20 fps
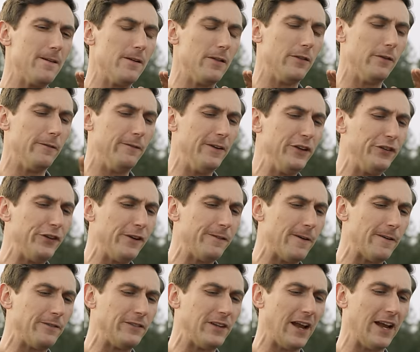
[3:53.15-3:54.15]
the V Z
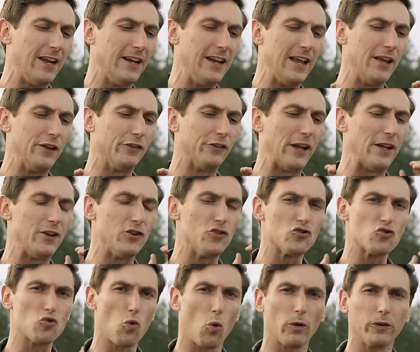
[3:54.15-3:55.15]
fifty-eight is a
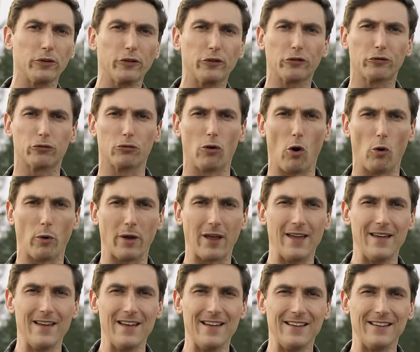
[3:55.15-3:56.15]
short stroke
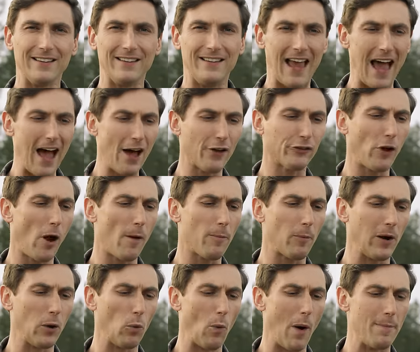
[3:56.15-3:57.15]
gas
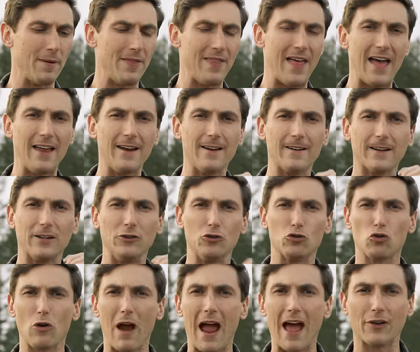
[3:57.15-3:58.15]
operated weapon that
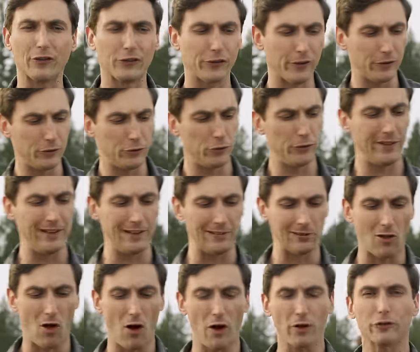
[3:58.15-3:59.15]
contrasts to the
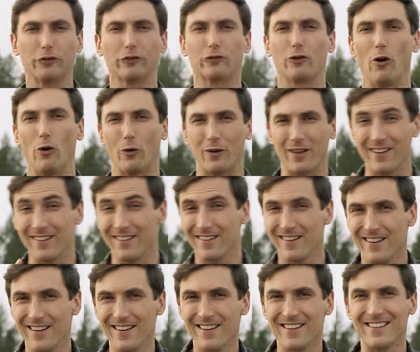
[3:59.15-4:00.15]
long stroke
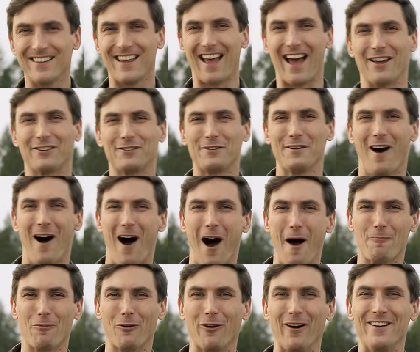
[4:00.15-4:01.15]
gas
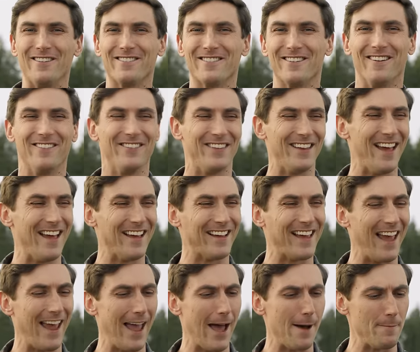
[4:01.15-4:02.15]
operation of the A
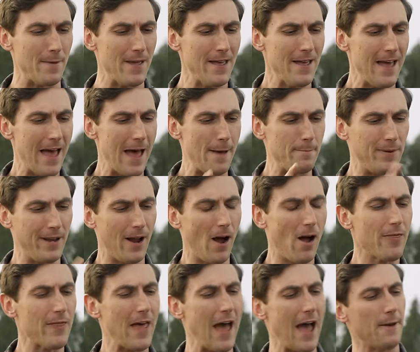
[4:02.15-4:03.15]
K M. And
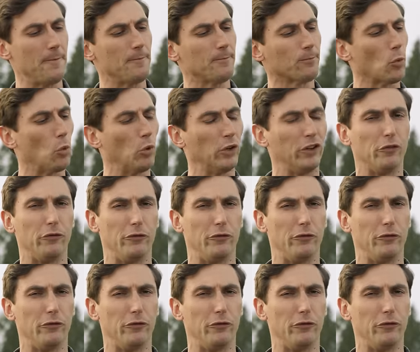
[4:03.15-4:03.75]
beyond that, what's